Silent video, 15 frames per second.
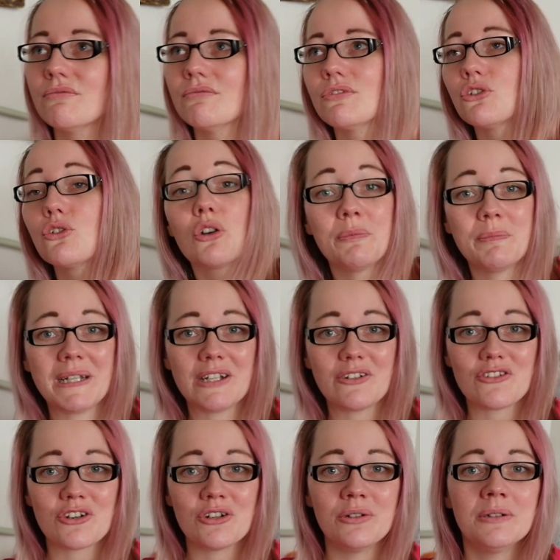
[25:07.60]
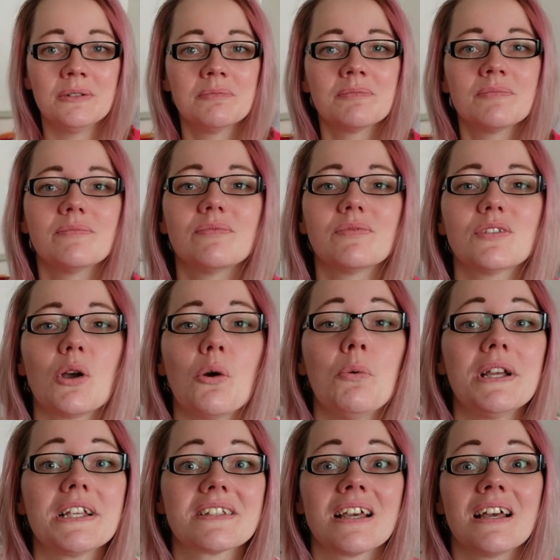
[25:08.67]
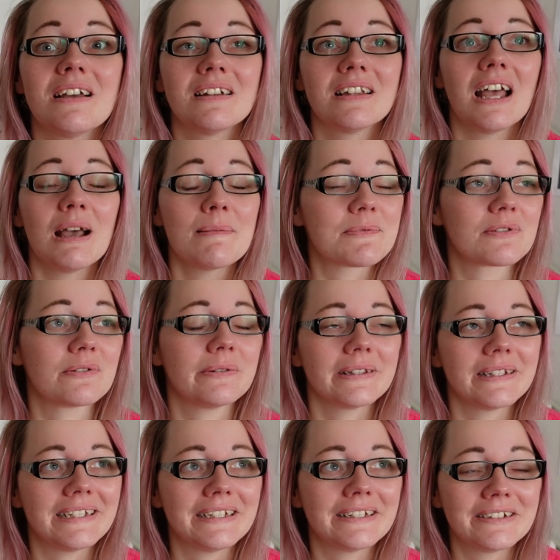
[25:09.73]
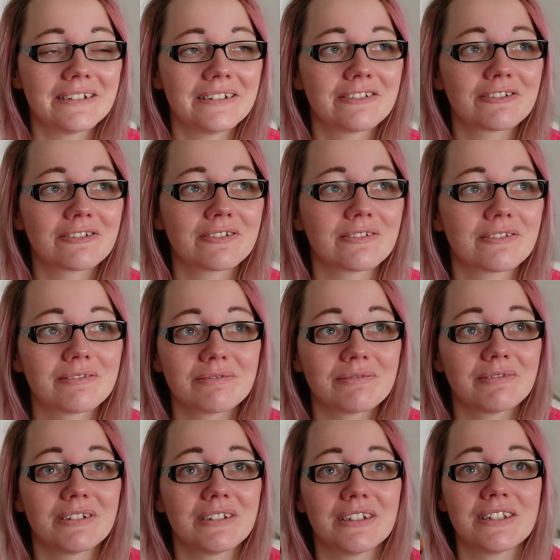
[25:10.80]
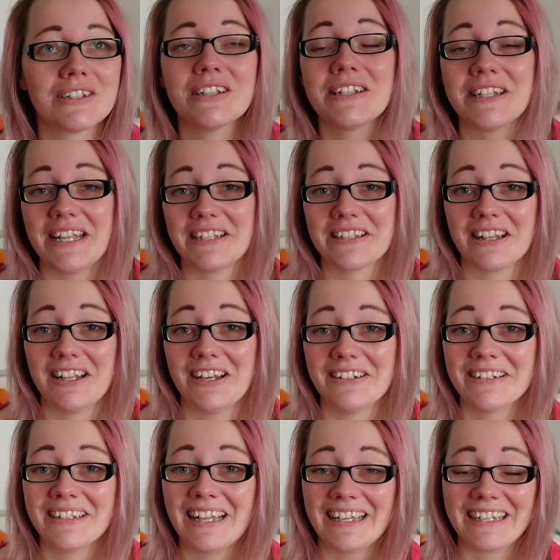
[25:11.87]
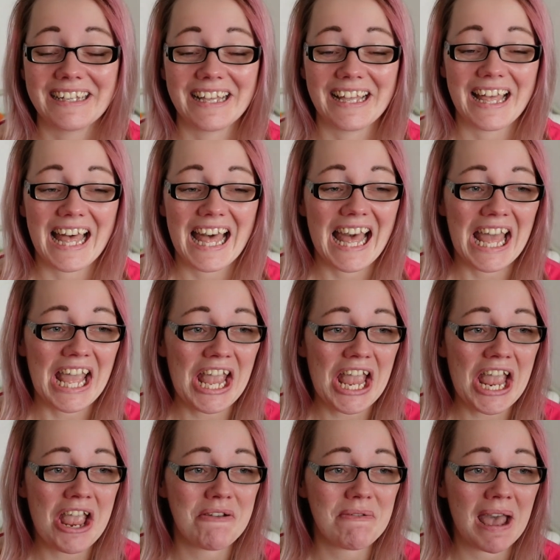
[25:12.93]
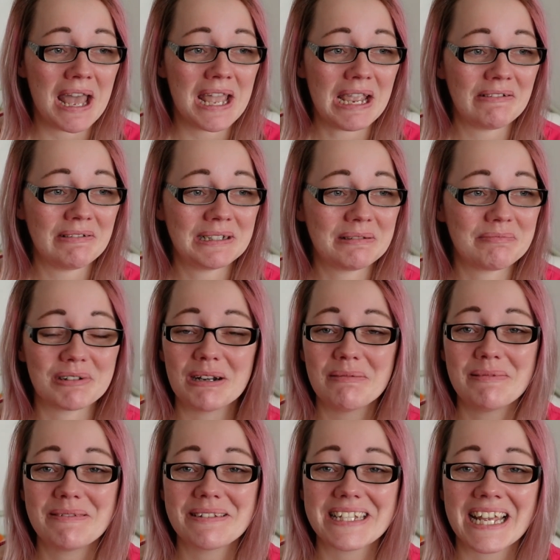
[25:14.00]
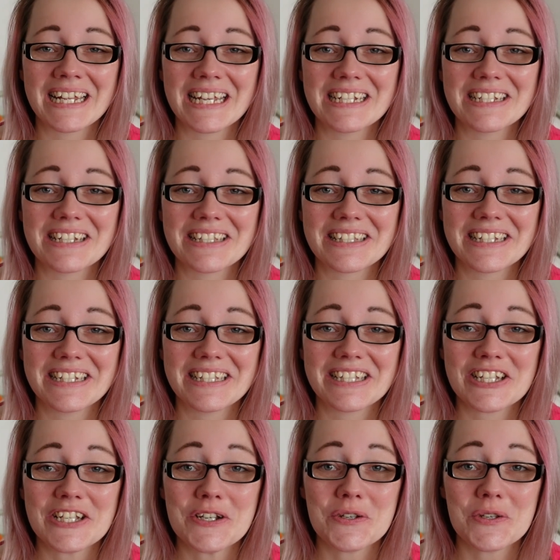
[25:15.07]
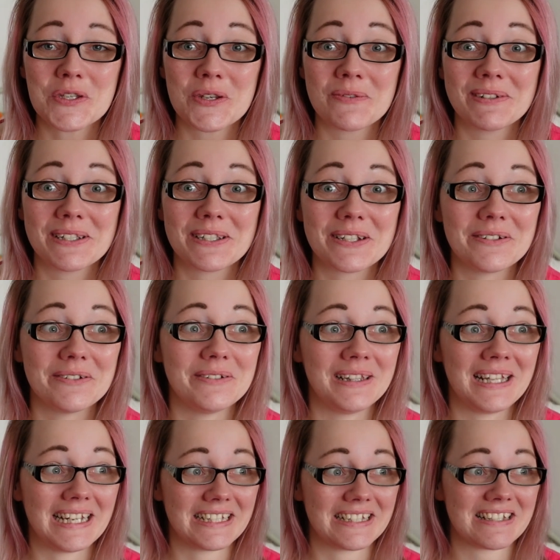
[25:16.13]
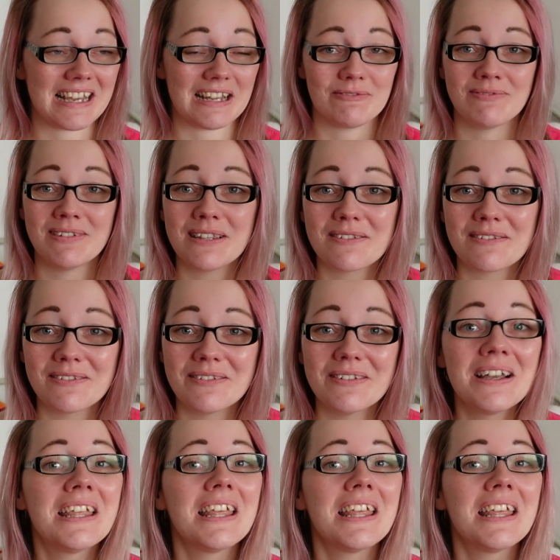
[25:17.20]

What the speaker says: store manager, who is absolutely, she knits a lot. Like if I have any problems and I just need someone to like chat with through,